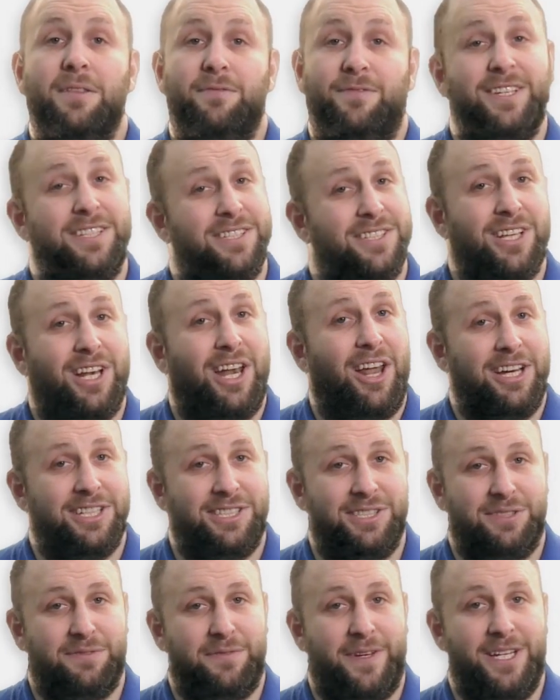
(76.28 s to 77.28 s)
This is a
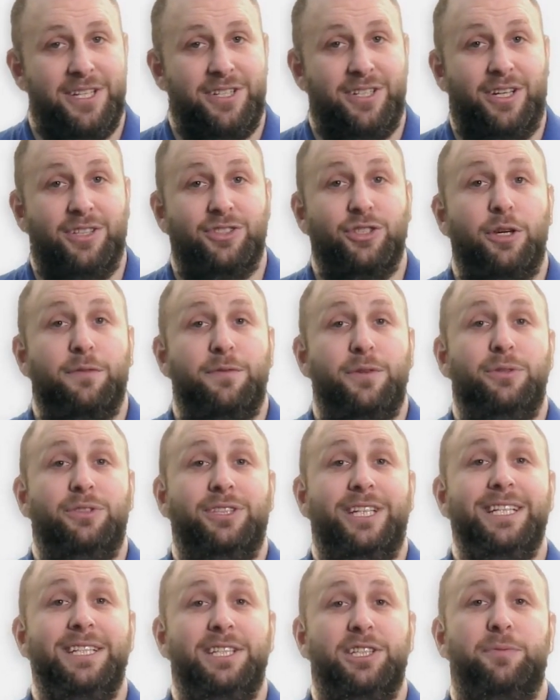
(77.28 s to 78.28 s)
licensed feature, so if you'll
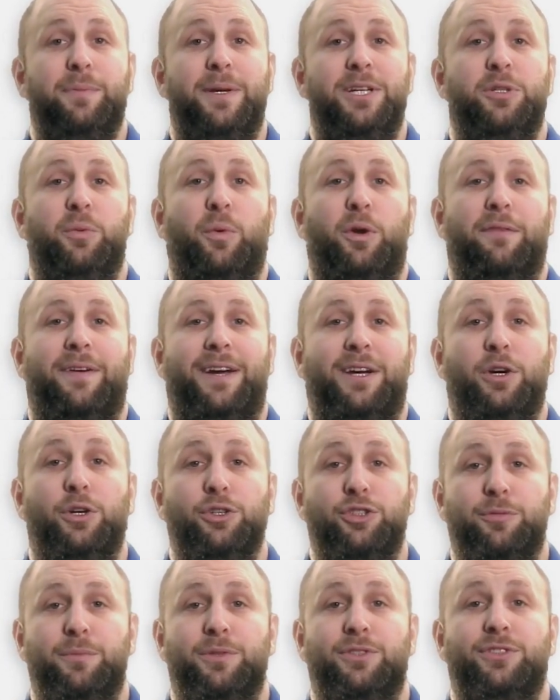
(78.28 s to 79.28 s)
need to speak to one of our
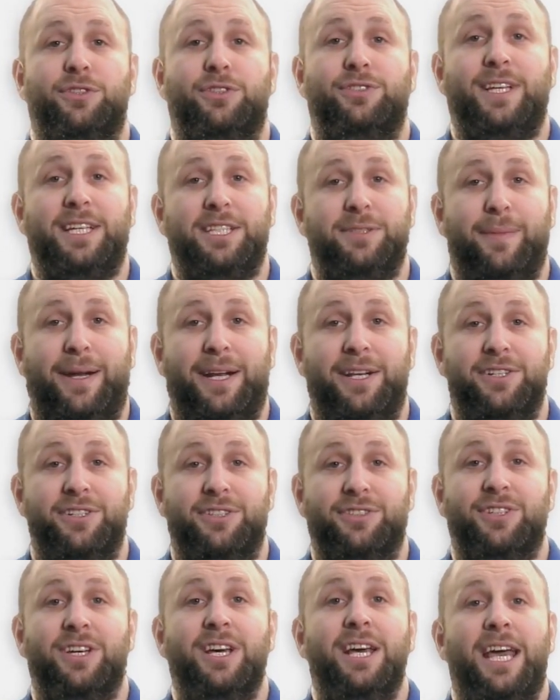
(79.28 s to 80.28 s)
customer success
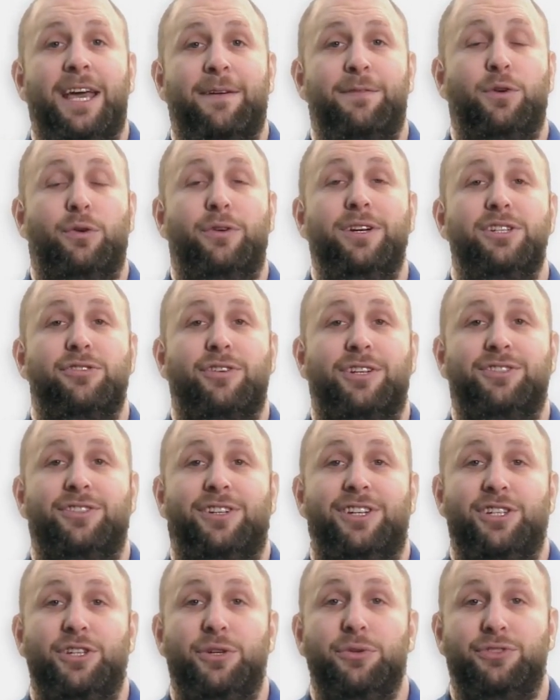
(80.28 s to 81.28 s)
managers if you're
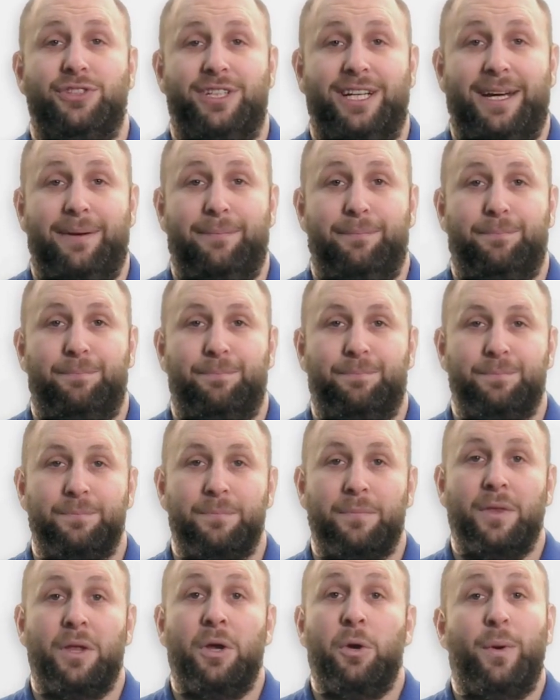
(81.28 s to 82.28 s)
interested in using it.
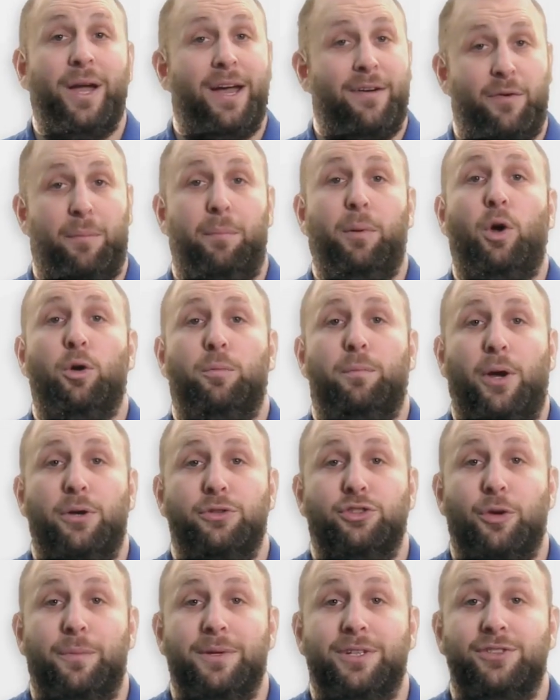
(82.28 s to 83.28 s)
We have a blog
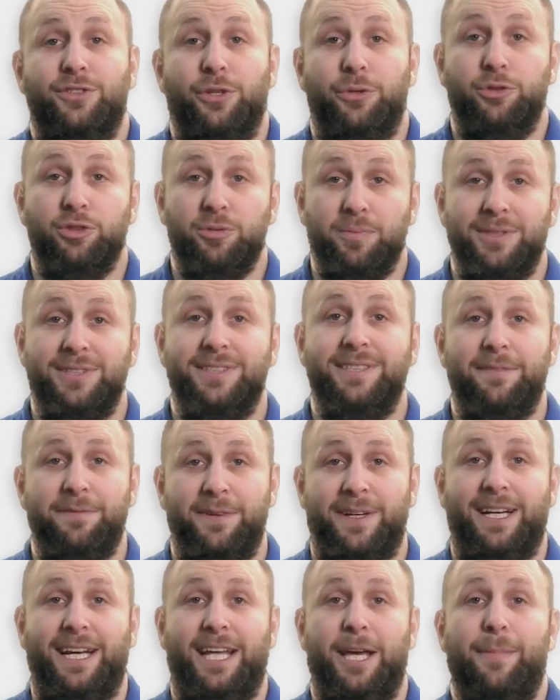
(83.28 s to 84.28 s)
post coming soon
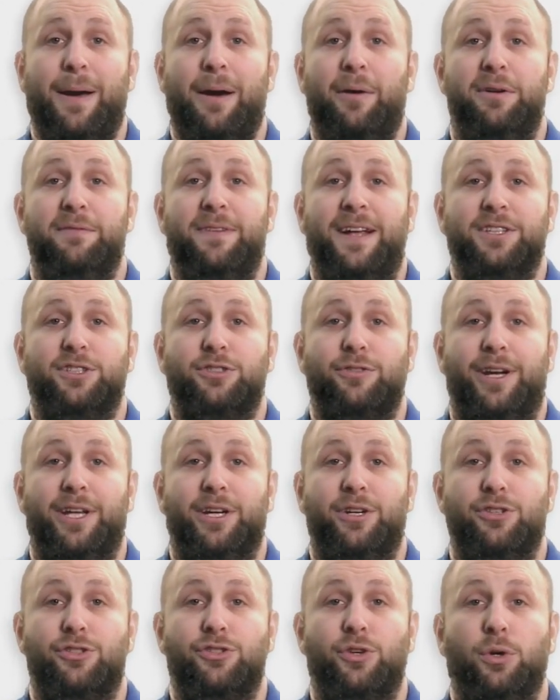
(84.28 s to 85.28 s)
specifically about Advanced
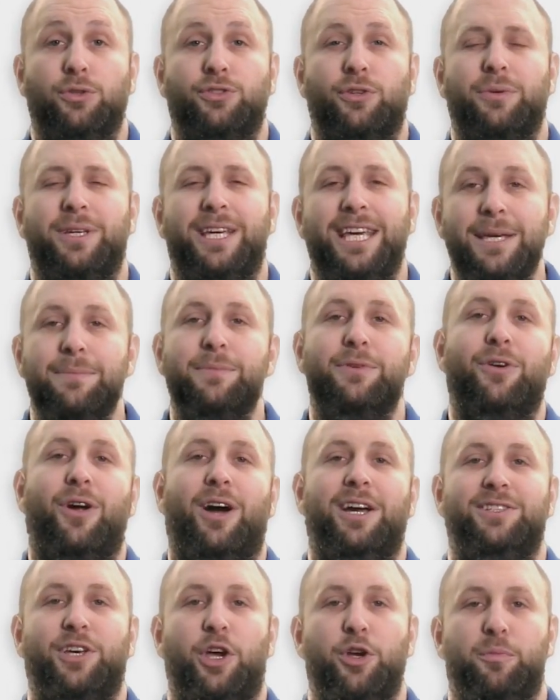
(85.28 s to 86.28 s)
Credit Control, so keep your
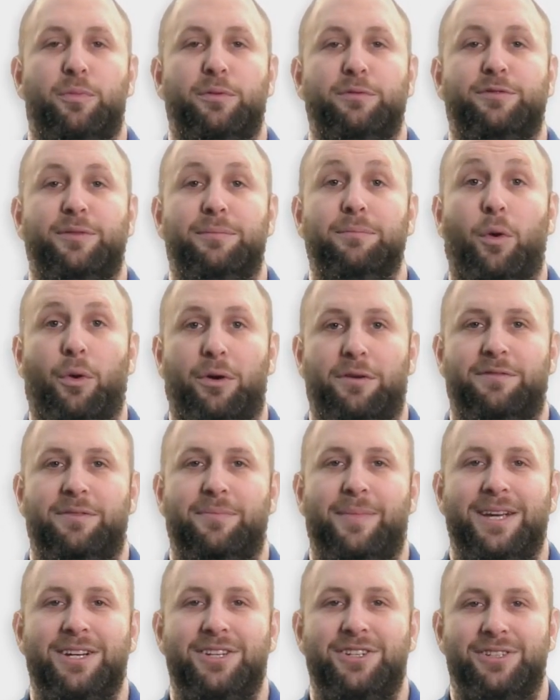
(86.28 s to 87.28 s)
eyes open for more
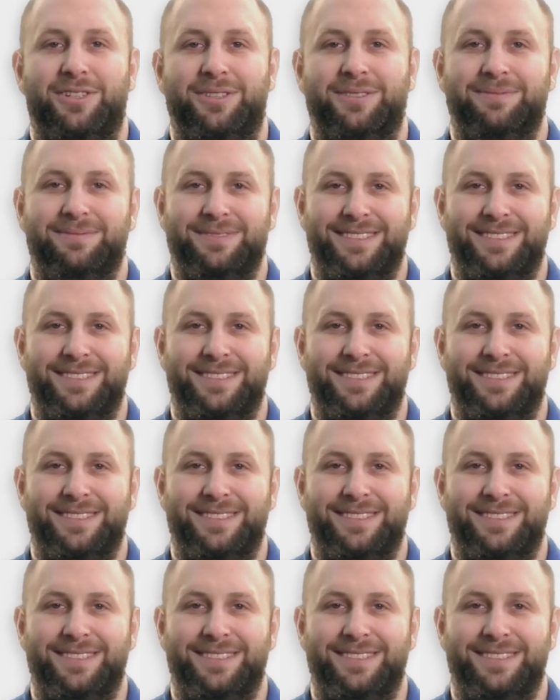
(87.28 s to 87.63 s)
information.